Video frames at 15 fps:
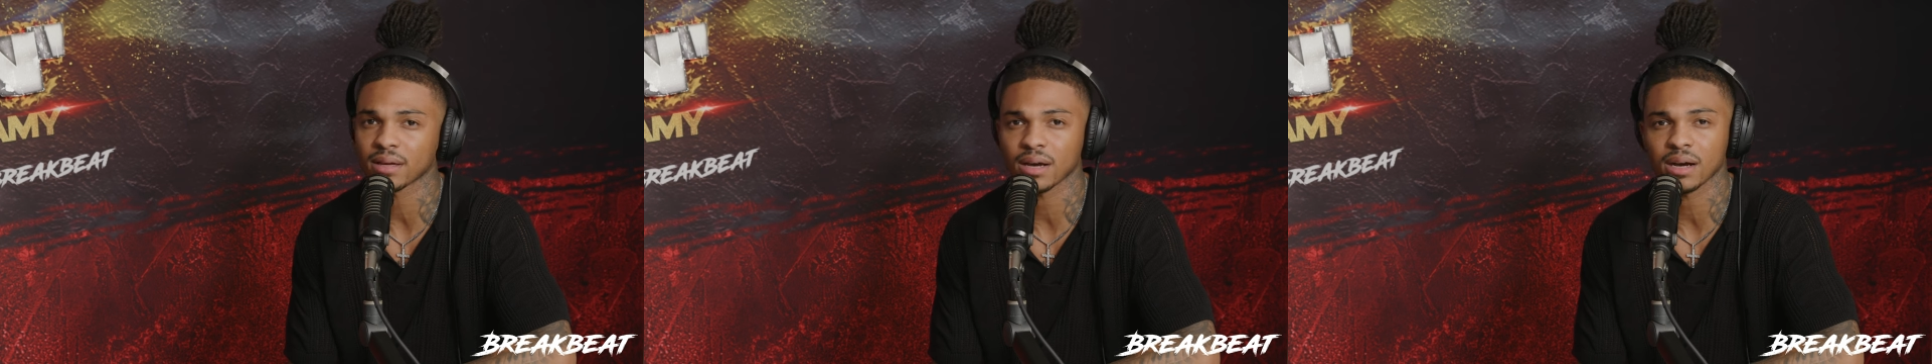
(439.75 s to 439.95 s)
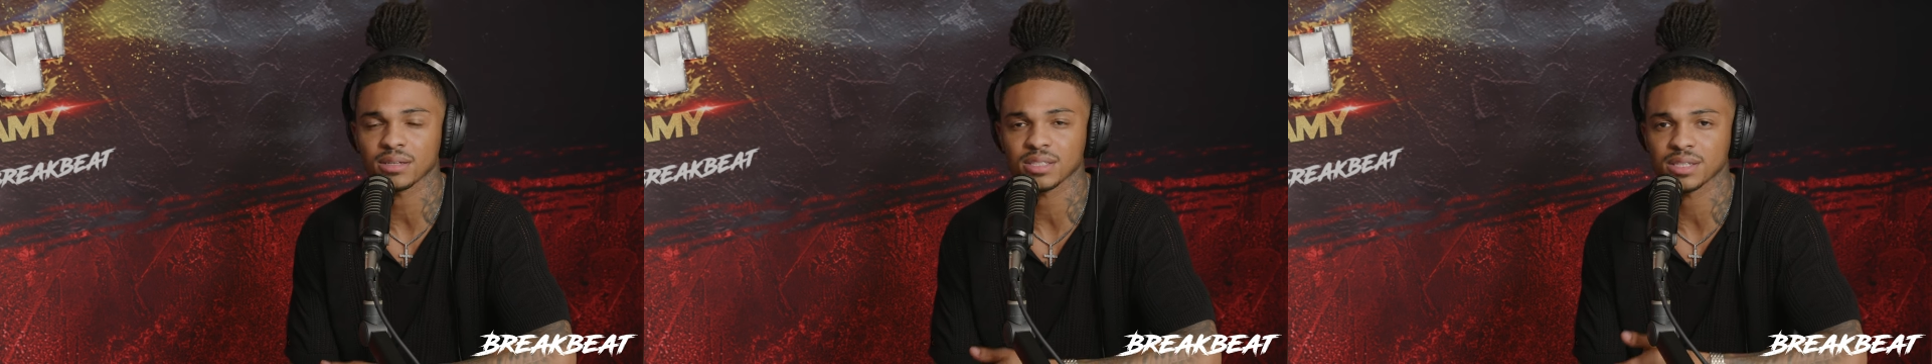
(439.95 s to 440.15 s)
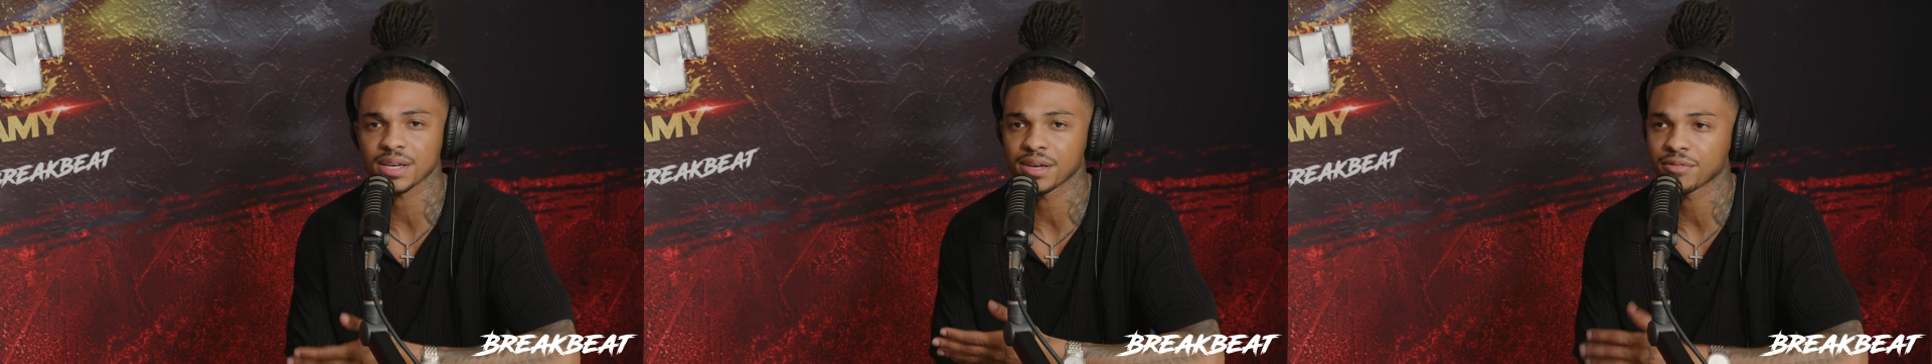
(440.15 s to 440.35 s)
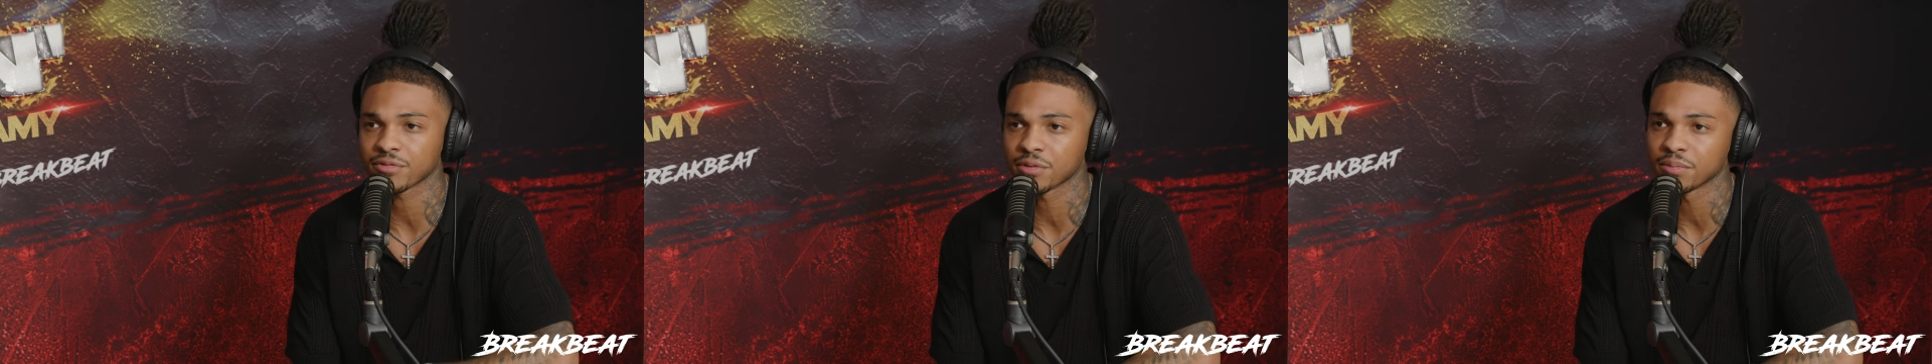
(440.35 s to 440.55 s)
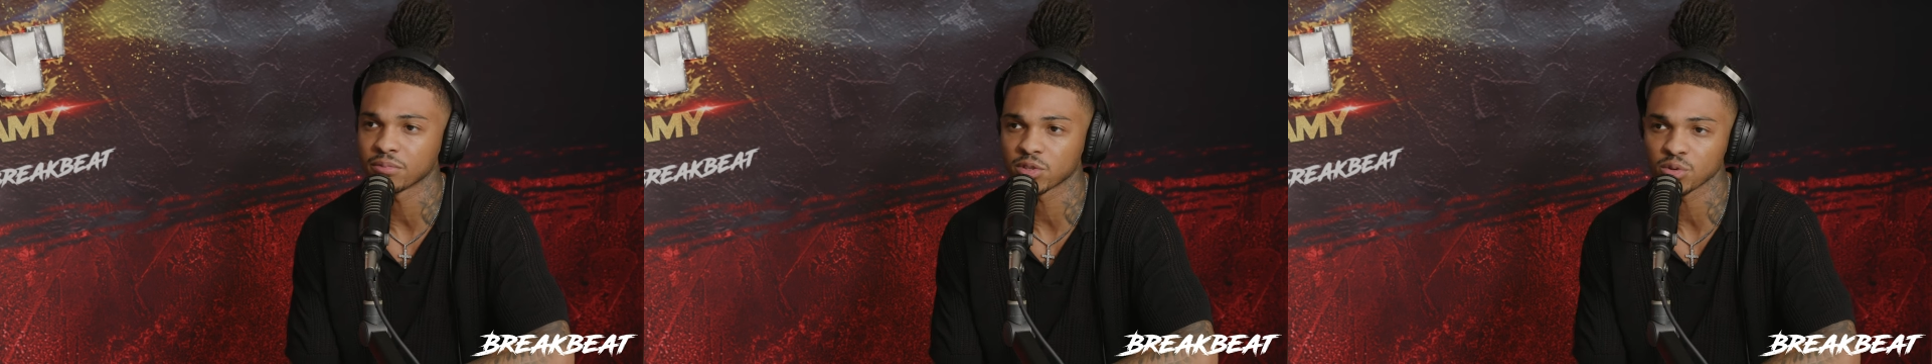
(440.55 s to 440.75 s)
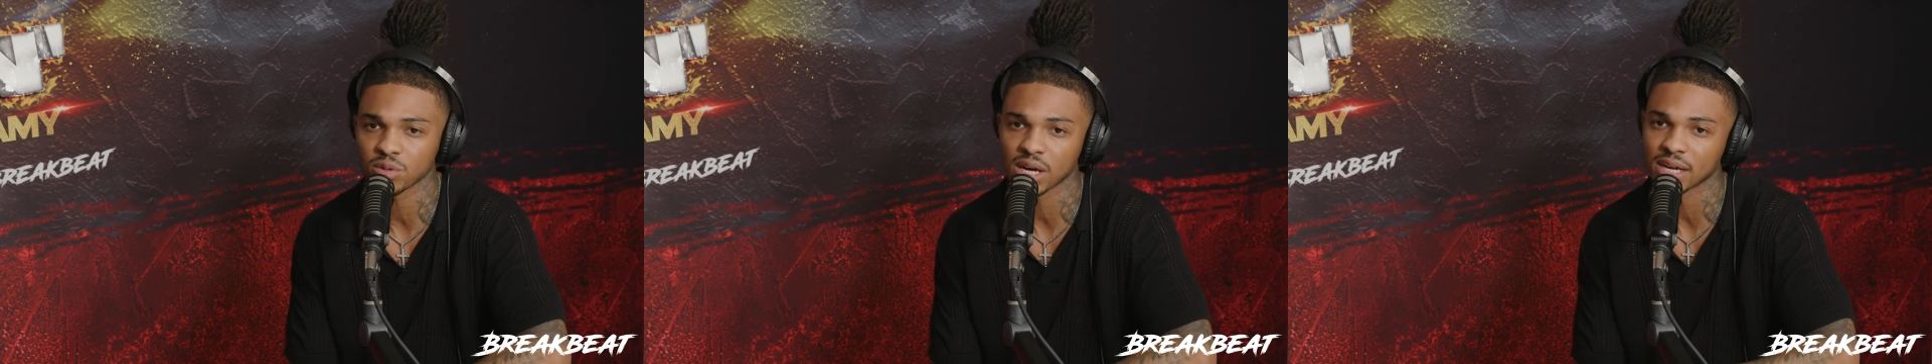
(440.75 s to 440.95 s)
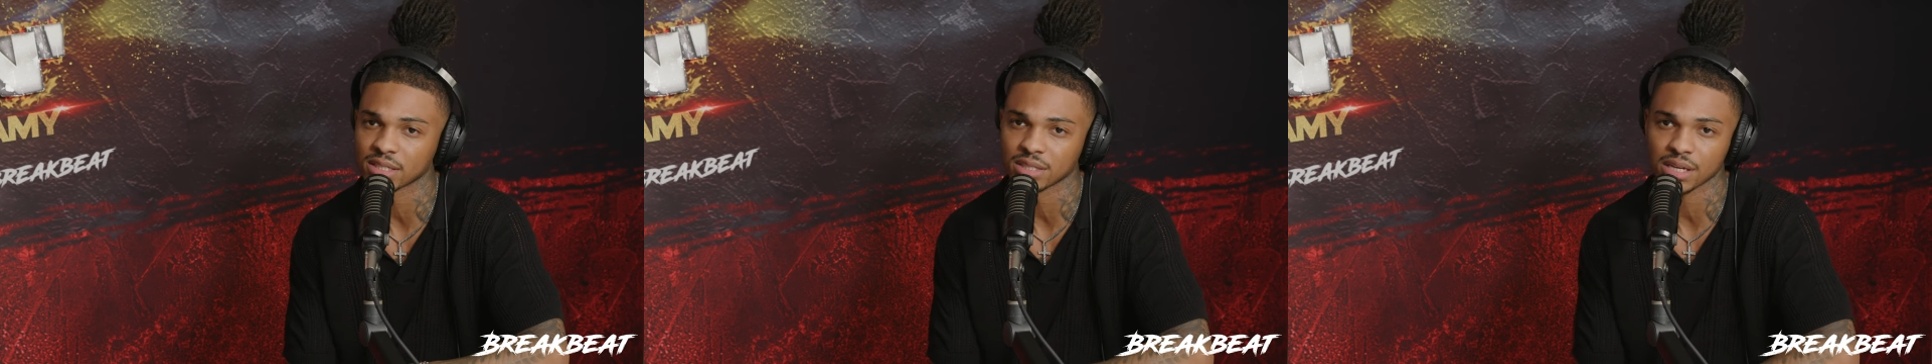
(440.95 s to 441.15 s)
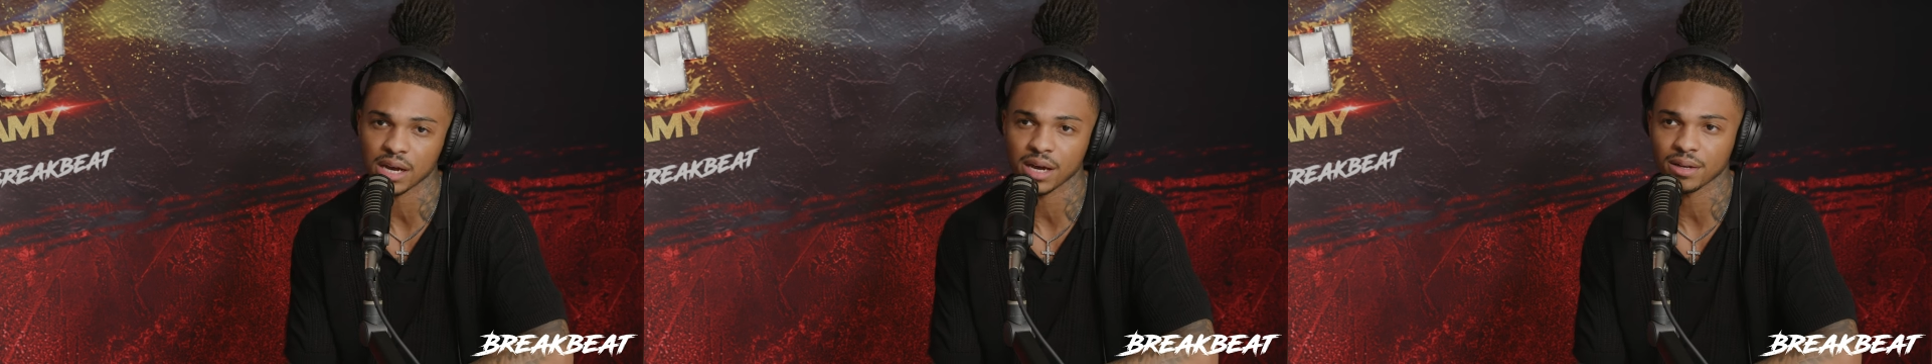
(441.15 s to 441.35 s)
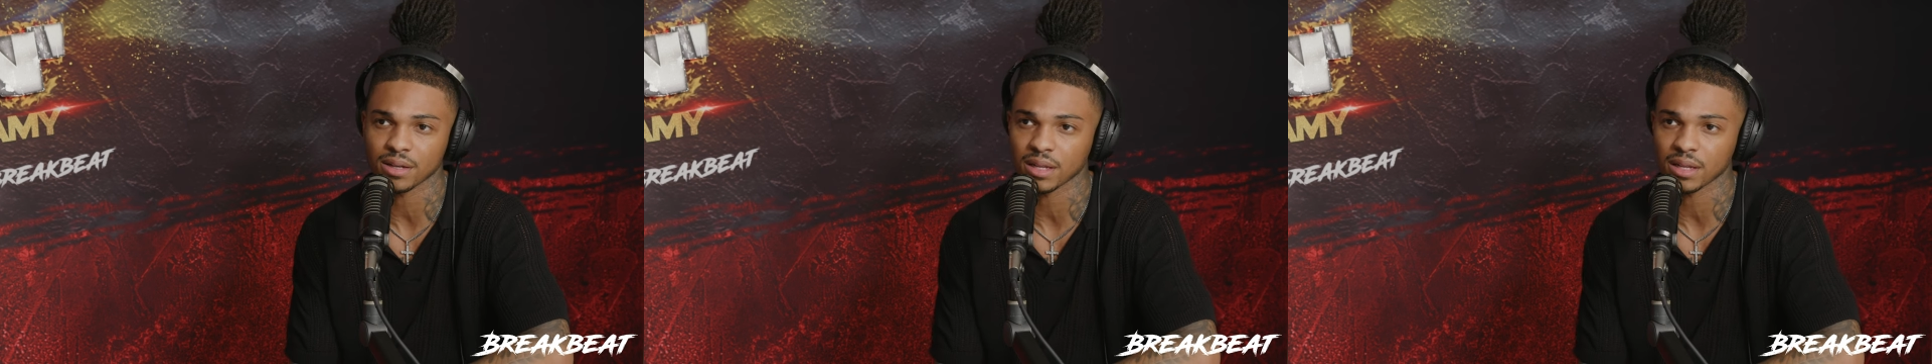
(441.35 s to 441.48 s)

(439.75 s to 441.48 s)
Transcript: I'll say from 2009 to